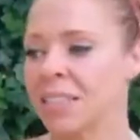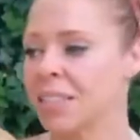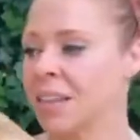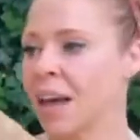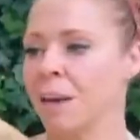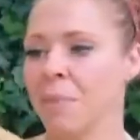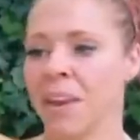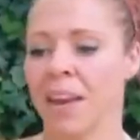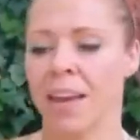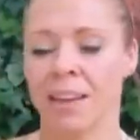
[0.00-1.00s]
time that
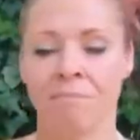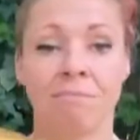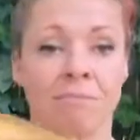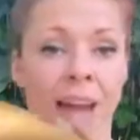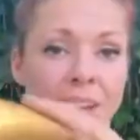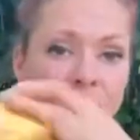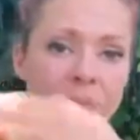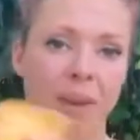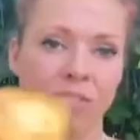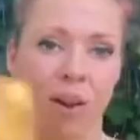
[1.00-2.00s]
I
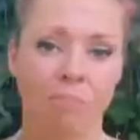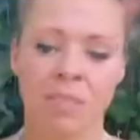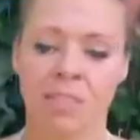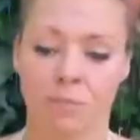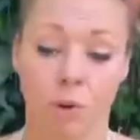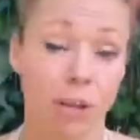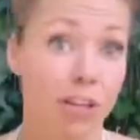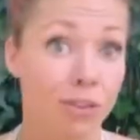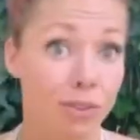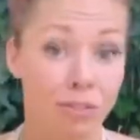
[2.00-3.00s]
hydrate my drums, or you
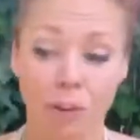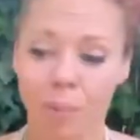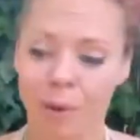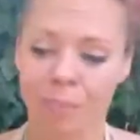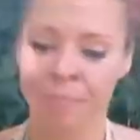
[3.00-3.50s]
can do the full moon.